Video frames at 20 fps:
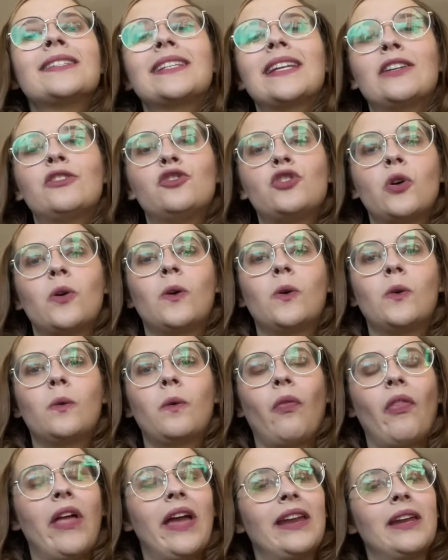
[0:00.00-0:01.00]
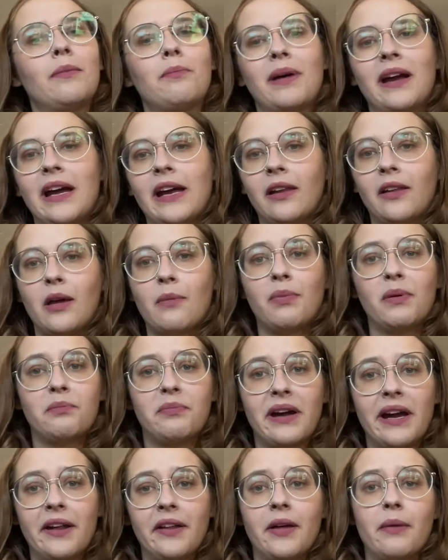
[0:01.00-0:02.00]
and don't let it pile up and
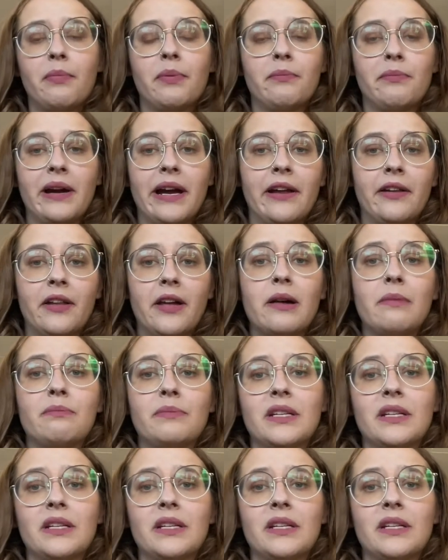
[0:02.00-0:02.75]
pile up and pile up,